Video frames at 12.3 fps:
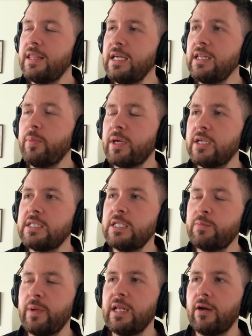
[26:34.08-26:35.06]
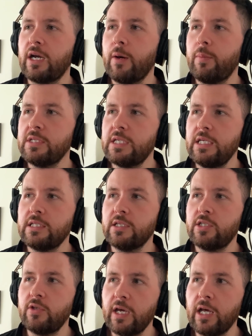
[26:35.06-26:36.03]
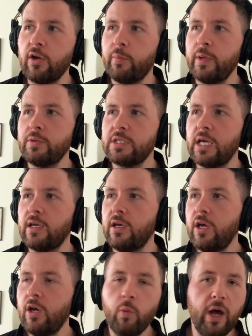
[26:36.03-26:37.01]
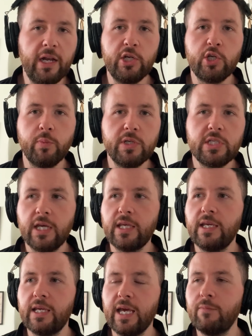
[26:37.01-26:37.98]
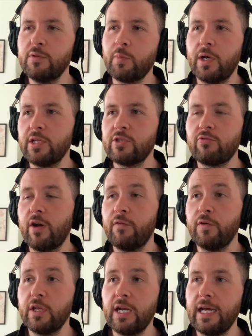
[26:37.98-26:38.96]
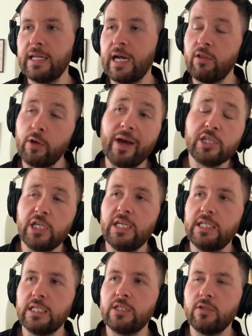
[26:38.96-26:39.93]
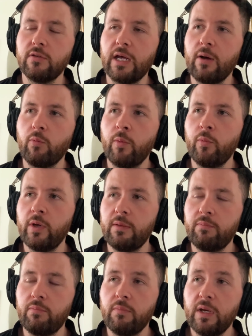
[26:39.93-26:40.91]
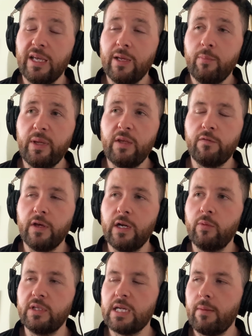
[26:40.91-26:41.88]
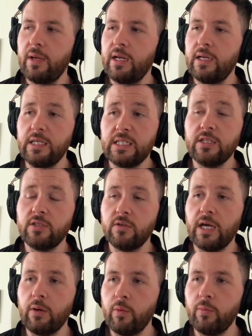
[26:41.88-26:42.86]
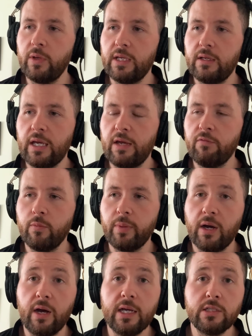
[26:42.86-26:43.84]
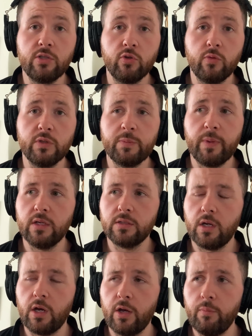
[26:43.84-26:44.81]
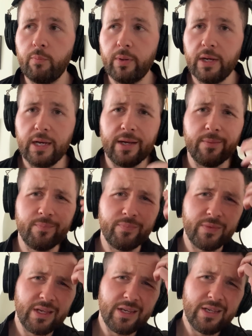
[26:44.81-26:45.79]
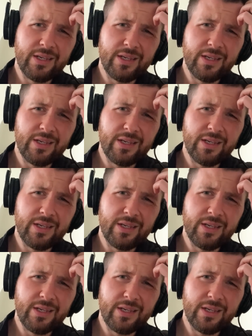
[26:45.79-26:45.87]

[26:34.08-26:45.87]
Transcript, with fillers: I think that because he's been there a couple of seasons, you get a lot of people saying, "Well, he should be taking games by the scruff of the neck now." Though actually, he did do that when we beat Villa with 10 men, and he did do that when we came from behind to draw with Spurs at home. But um,